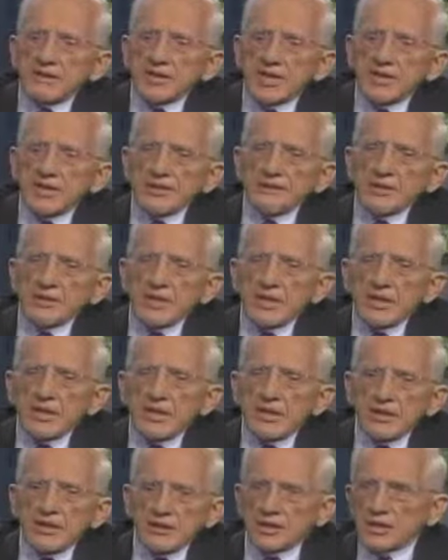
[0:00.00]

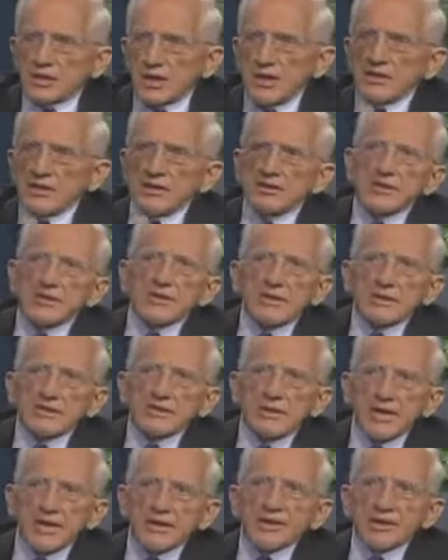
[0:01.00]
The China study
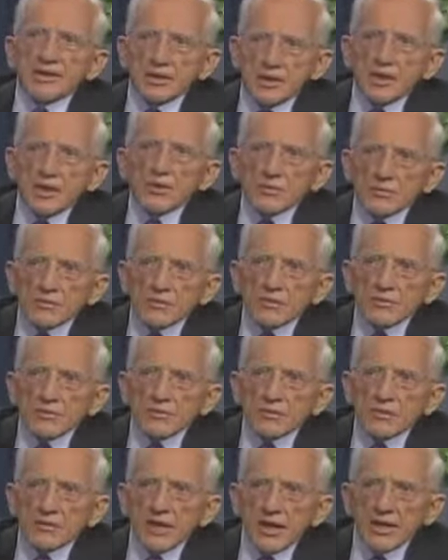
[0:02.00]
standing alone
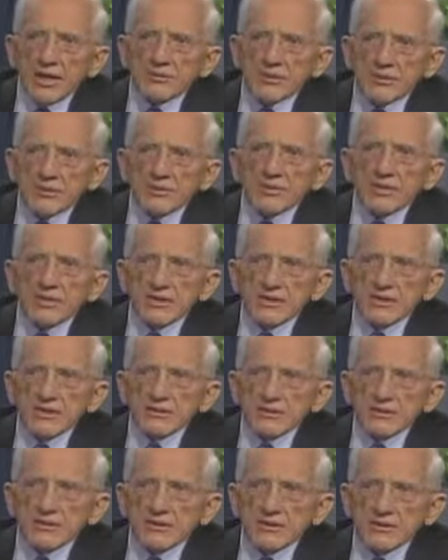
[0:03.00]
has
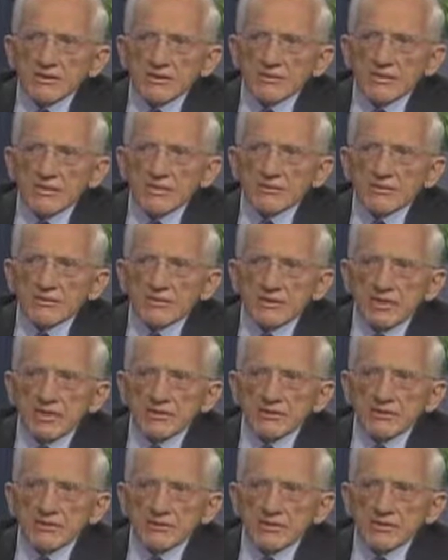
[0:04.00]
limitations as far as the
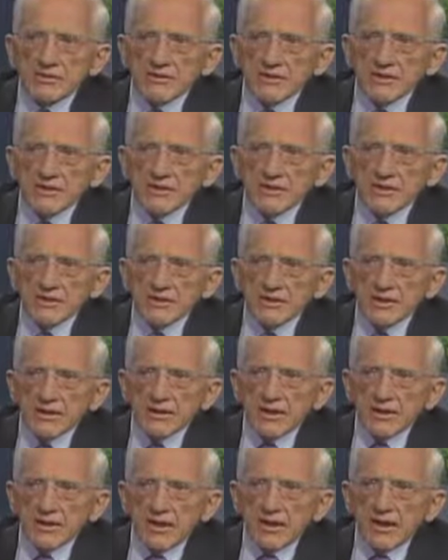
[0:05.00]
science is concerned.
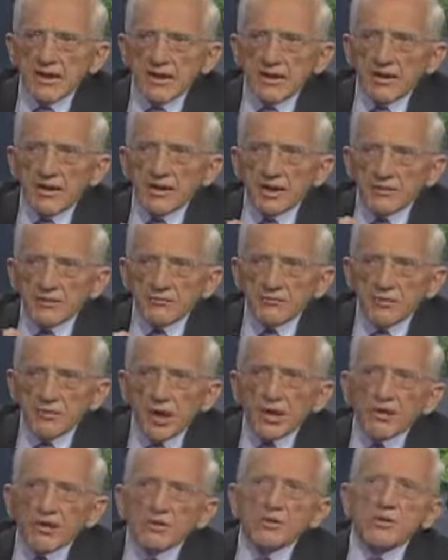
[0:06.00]
It
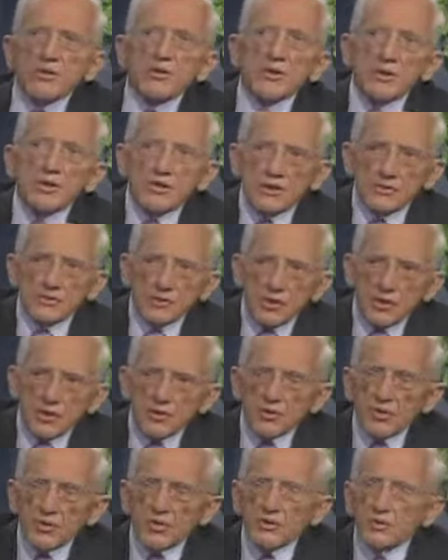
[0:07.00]
followed on,
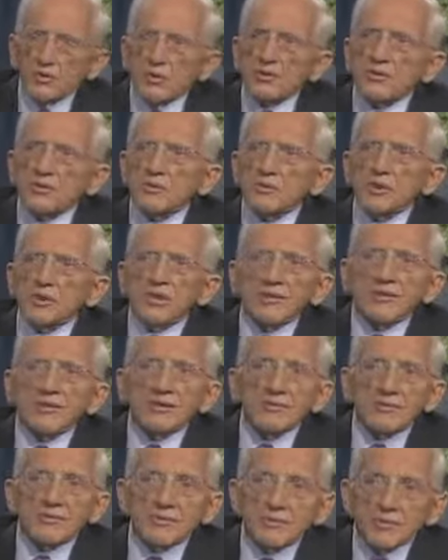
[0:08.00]
though, in the work that we had
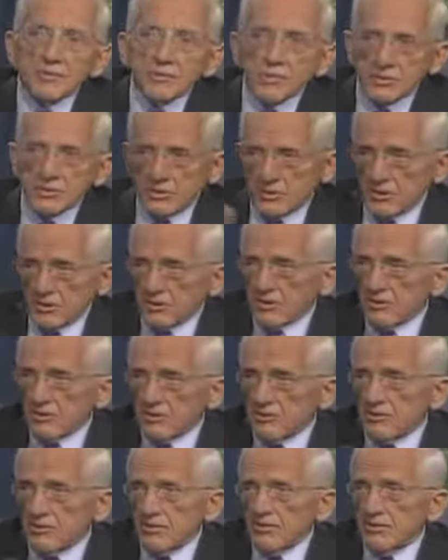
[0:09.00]
done before that you
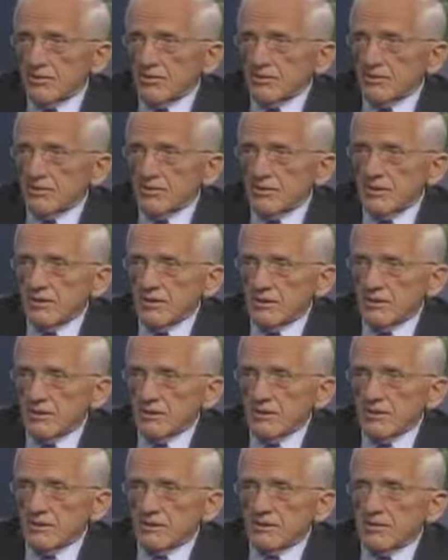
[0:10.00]
just referred to.
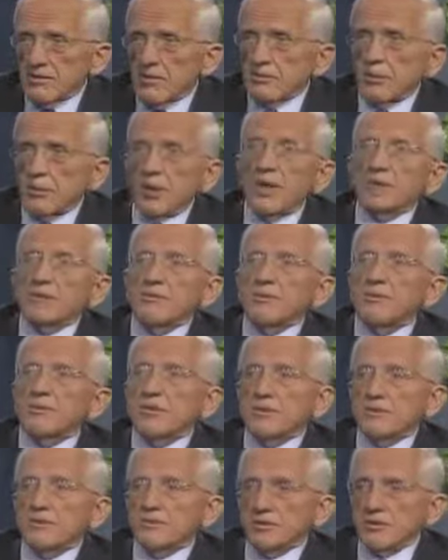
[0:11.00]
The experimental animal
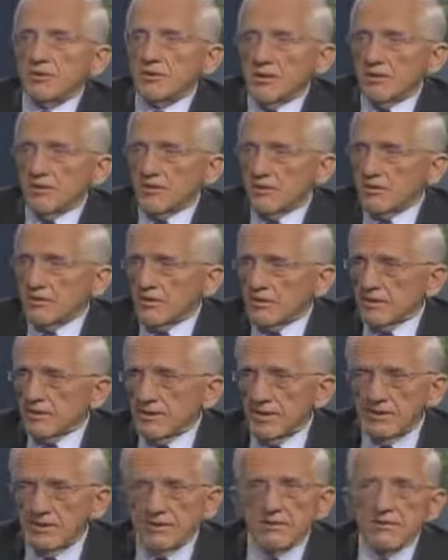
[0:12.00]
studies, for example, and
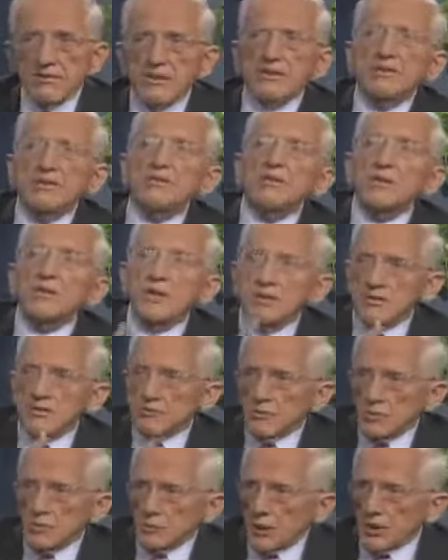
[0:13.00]
other kinds of studies that
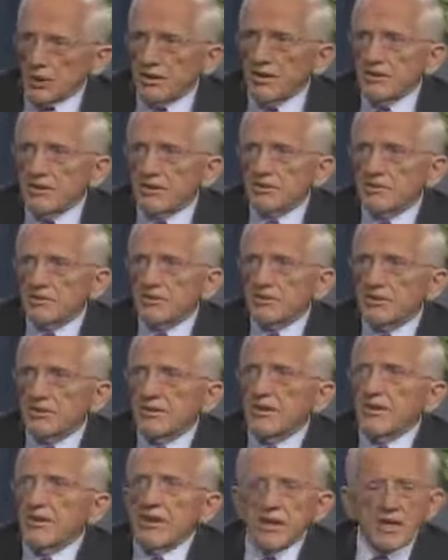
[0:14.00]
my colleagues were doing.